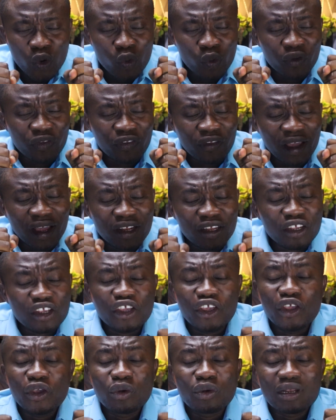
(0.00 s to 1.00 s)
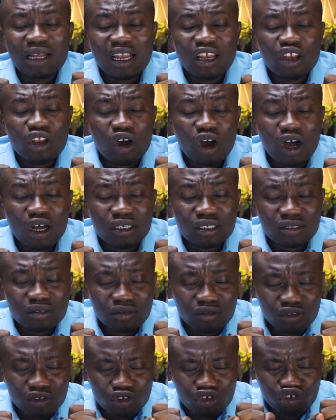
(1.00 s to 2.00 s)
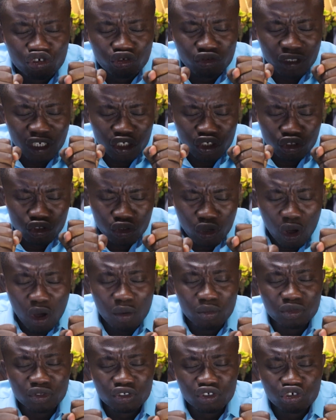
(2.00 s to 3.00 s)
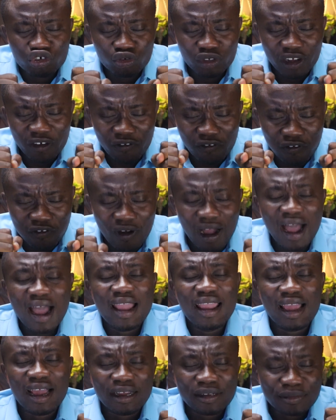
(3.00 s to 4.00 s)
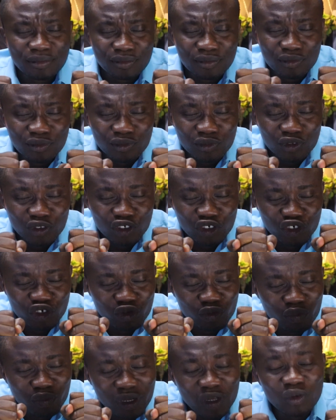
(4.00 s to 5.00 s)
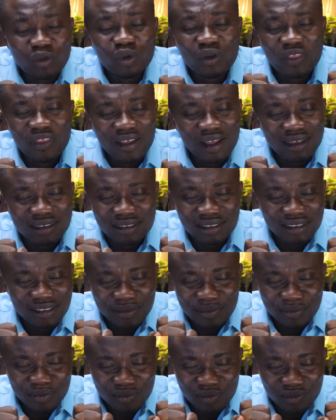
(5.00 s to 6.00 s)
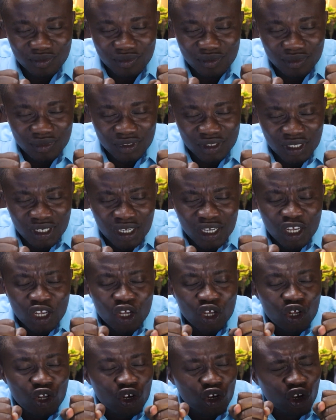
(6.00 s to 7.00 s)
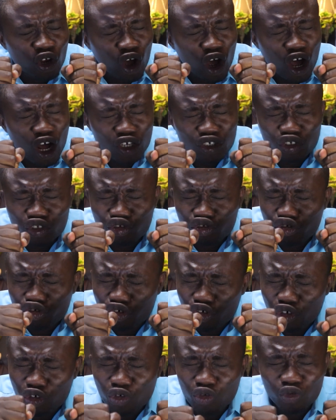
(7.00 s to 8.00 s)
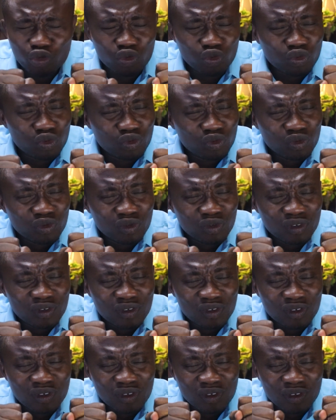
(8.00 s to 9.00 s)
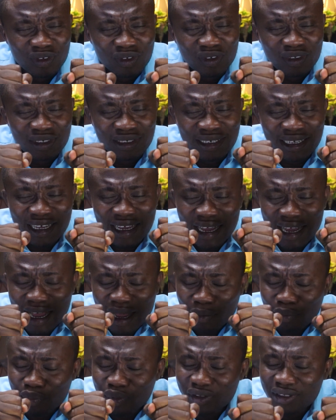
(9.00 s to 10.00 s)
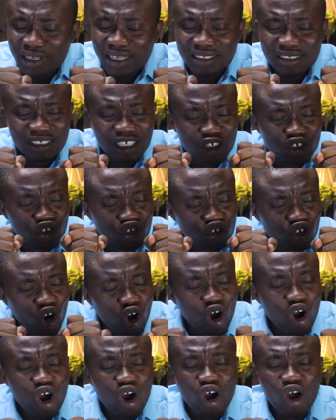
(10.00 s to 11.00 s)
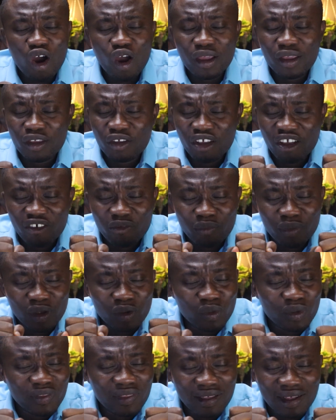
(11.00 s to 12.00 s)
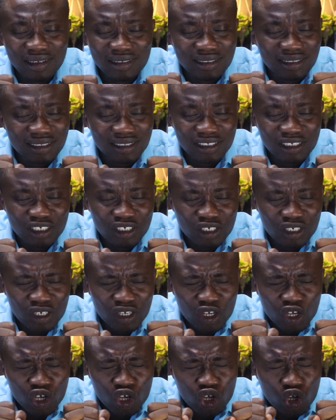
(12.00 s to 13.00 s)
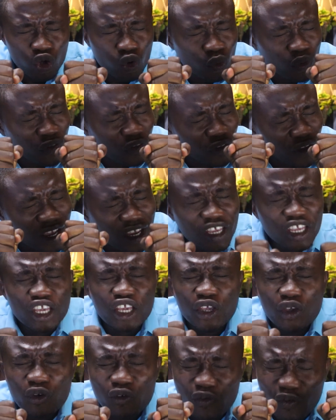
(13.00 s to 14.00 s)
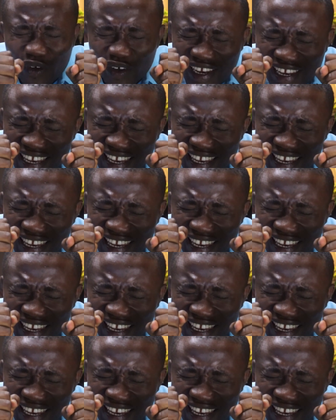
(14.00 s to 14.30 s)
We thank you that, Lord, through the storms, through the fire, you've been with us. Lord, through the happiness, the joy, you have been with us. We thank you for